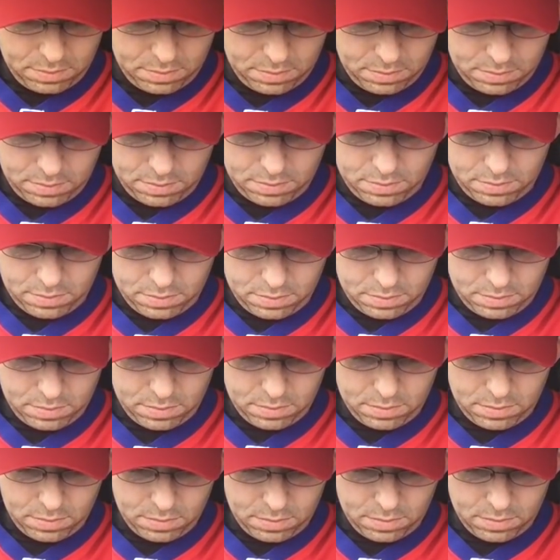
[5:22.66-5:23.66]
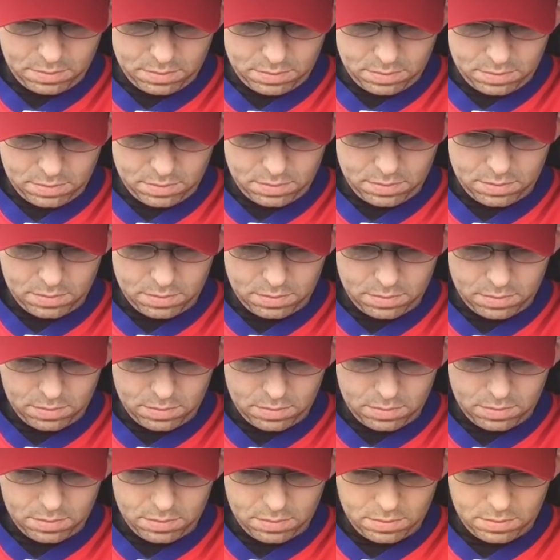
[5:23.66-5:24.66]

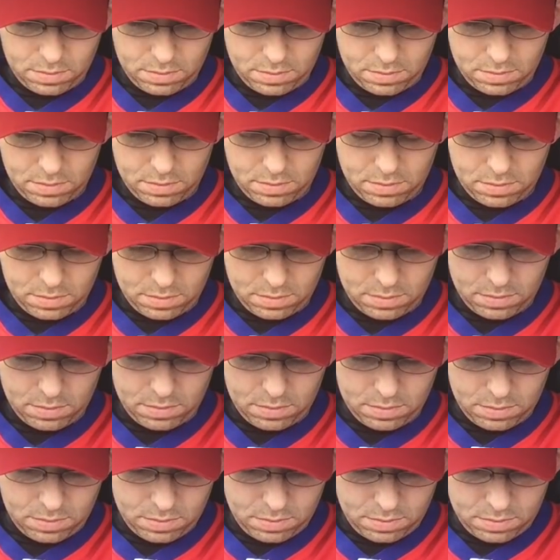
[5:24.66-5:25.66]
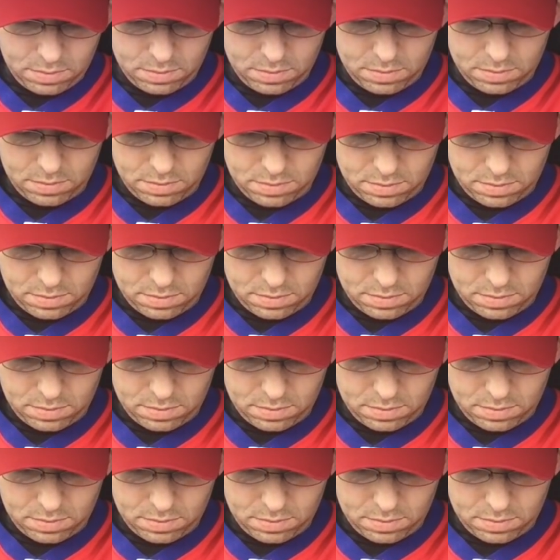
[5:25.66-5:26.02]
The person shown says nothing.